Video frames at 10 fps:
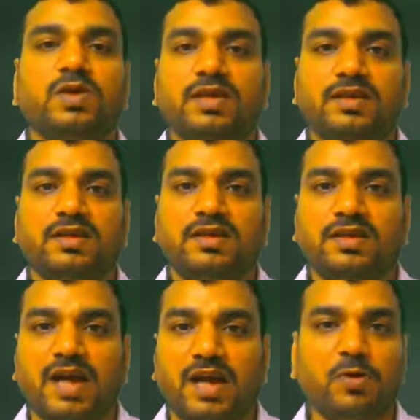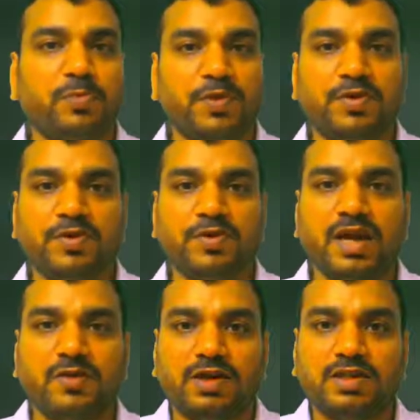Okay, I hope
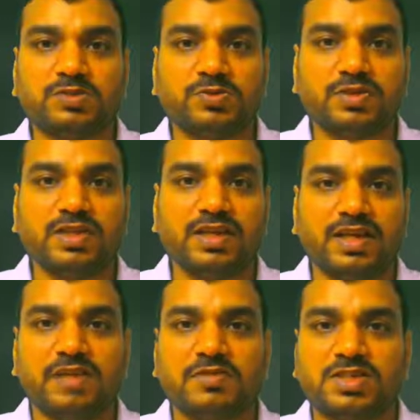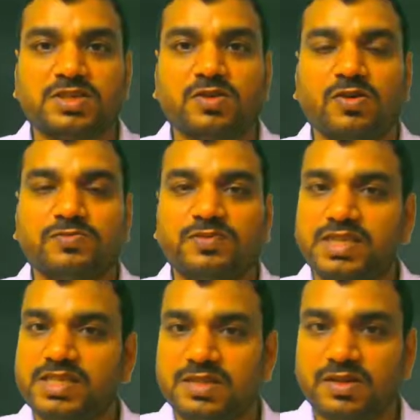everyone have understood the derivation
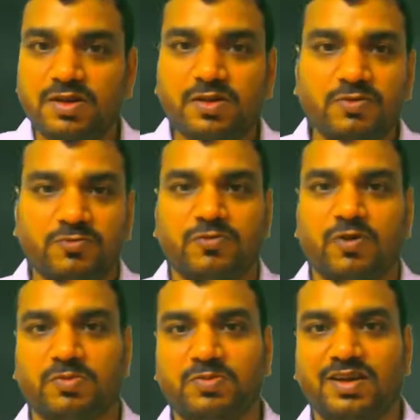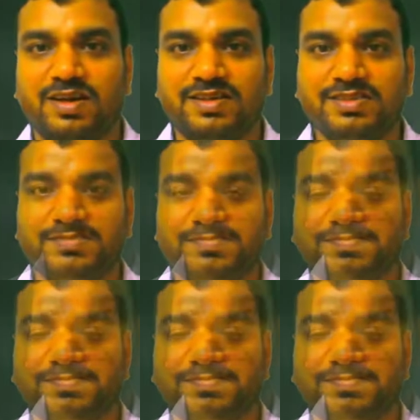of this formula.